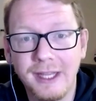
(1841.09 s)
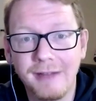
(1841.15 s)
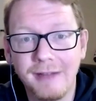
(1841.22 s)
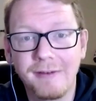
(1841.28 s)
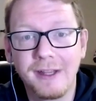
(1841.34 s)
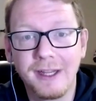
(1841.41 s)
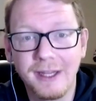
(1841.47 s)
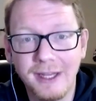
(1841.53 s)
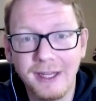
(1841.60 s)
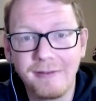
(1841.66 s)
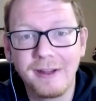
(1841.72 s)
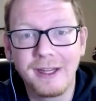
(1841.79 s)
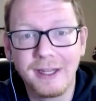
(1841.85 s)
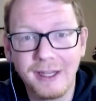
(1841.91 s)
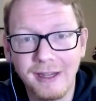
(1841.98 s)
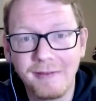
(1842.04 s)
giving,
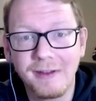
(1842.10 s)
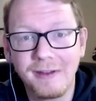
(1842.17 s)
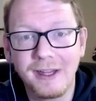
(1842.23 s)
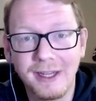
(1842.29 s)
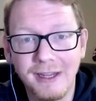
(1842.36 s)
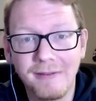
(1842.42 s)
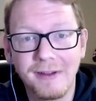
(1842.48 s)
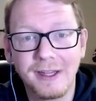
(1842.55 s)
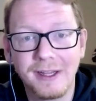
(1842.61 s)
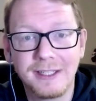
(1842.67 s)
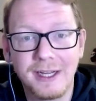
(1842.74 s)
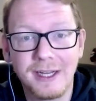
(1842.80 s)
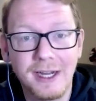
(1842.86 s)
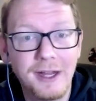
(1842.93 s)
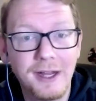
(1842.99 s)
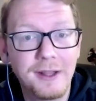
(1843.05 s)
giving, giving, giving
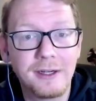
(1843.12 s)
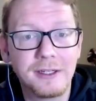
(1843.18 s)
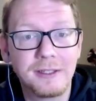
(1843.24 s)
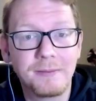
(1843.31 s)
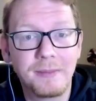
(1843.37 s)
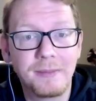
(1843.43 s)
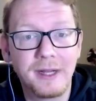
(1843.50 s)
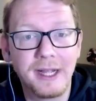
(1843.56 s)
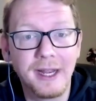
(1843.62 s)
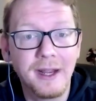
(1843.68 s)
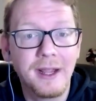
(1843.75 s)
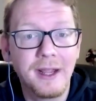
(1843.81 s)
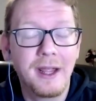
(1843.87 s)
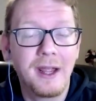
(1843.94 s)
to others, but